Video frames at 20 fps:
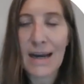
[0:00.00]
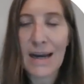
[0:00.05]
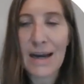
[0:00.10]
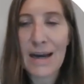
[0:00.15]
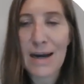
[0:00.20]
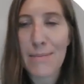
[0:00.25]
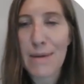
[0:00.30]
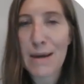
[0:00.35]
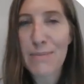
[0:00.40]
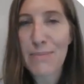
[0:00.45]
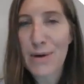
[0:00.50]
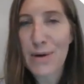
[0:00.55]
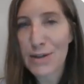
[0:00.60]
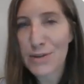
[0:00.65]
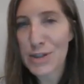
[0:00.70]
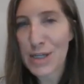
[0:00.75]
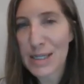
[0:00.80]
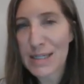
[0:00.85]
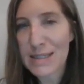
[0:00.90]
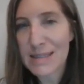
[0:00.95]
My
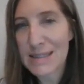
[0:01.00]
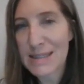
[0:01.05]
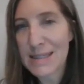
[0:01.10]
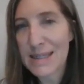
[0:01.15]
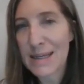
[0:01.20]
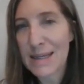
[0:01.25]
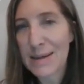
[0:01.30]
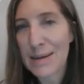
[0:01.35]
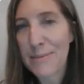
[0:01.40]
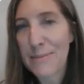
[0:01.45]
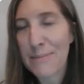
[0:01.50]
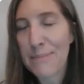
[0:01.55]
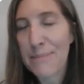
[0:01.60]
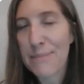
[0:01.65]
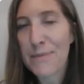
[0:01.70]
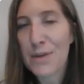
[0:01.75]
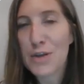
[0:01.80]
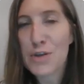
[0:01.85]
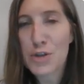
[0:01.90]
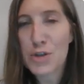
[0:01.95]
project
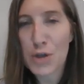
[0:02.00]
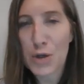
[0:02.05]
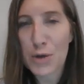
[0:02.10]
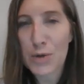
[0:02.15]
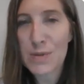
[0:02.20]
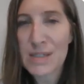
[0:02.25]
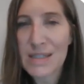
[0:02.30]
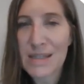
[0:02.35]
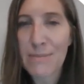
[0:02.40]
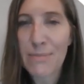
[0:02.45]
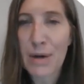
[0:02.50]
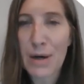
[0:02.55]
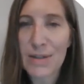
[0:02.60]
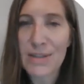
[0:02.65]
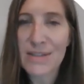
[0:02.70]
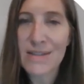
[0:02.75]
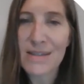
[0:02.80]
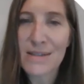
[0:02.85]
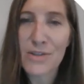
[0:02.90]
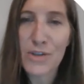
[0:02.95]
shows that
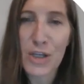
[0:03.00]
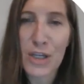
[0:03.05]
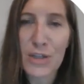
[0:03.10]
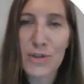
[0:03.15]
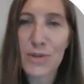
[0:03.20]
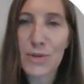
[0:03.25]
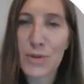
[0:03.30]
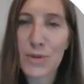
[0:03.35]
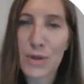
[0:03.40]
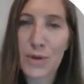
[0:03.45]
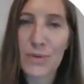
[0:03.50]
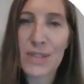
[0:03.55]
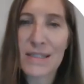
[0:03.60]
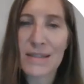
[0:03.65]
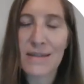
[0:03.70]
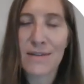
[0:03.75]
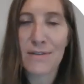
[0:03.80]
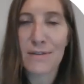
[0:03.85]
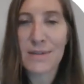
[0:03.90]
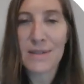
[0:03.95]
policy change alone is
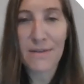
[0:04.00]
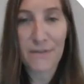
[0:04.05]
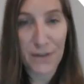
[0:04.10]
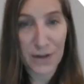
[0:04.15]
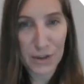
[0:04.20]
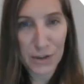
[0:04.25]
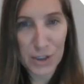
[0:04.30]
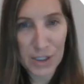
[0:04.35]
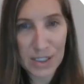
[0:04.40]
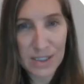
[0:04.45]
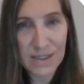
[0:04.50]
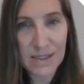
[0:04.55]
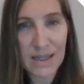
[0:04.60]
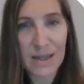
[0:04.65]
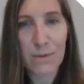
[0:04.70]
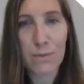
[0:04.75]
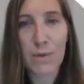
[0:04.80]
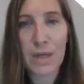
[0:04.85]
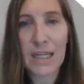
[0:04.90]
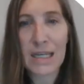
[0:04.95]
insufficient,
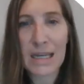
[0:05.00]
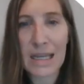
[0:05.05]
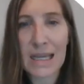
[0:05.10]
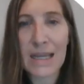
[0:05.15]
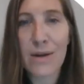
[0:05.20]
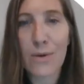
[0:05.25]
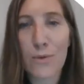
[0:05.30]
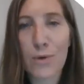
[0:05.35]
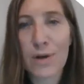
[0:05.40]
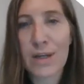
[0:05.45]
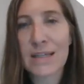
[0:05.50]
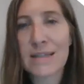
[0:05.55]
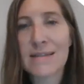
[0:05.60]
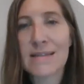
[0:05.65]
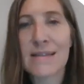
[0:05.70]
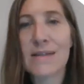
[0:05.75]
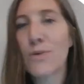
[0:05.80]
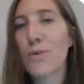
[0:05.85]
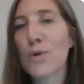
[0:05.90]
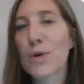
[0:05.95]
and we need
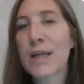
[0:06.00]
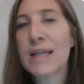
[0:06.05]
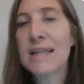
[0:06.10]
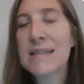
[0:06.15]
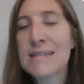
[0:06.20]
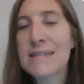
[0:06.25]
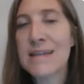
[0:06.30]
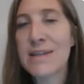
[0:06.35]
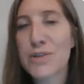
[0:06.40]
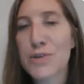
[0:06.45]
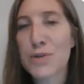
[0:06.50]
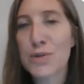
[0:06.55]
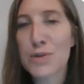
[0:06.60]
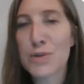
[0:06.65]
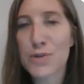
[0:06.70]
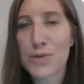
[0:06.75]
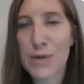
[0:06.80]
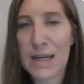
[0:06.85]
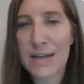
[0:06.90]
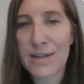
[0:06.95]
organizational
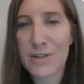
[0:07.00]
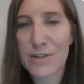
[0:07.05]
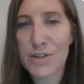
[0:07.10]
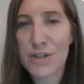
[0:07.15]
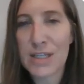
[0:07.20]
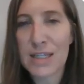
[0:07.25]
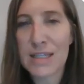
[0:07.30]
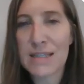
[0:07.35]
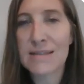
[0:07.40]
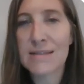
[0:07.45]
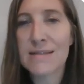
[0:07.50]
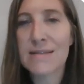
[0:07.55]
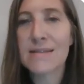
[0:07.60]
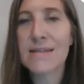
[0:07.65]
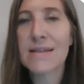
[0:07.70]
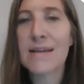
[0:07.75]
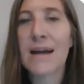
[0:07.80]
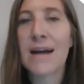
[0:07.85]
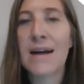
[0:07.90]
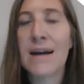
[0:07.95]
strategies
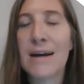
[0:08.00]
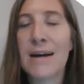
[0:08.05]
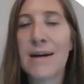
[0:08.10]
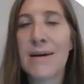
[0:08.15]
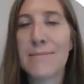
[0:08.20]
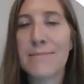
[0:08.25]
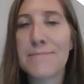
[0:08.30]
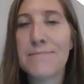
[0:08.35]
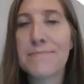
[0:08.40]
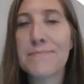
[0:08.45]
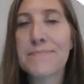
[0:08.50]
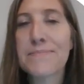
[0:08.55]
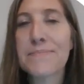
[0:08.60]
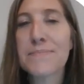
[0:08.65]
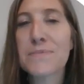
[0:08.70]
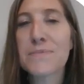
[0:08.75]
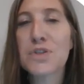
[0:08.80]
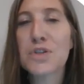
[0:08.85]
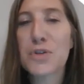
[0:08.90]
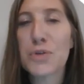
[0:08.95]

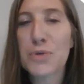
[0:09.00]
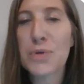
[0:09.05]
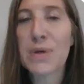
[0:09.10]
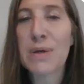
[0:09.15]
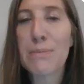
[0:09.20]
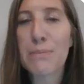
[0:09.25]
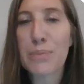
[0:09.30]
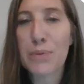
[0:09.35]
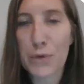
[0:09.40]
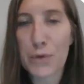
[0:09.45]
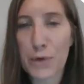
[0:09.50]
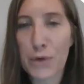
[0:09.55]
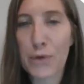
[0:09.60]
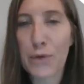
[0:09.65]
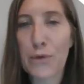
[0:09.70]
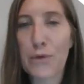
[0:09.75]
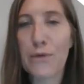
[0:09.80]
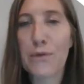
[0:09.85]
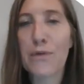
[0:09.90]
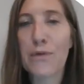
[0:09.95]
to
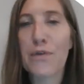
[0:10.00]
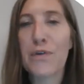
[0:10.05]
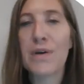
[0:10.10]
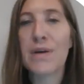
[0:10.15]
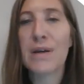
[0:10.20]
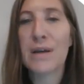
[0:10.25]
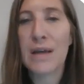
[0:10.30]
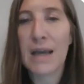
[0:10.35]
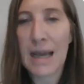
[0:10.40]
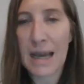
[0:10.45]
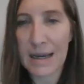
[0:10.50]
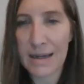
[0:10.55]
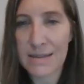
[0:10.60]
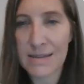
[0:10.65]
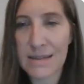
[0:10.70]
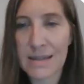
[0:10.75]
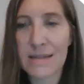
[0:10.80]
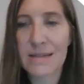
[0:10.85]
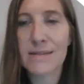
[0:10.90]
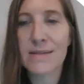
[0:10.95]
improve
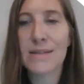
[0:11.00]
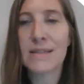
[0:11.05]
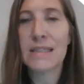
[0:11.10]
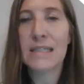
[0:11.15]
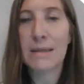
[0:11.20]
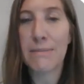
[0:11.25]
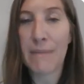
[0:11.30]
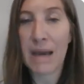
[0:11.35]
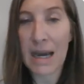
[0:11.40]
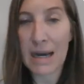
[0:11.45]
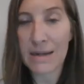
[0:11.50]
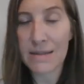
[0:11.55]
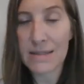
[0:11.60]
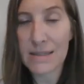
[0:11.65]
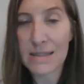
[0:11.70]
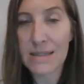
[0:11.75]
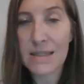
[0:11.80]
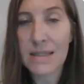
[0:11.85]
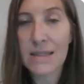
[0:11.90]
access to MAT.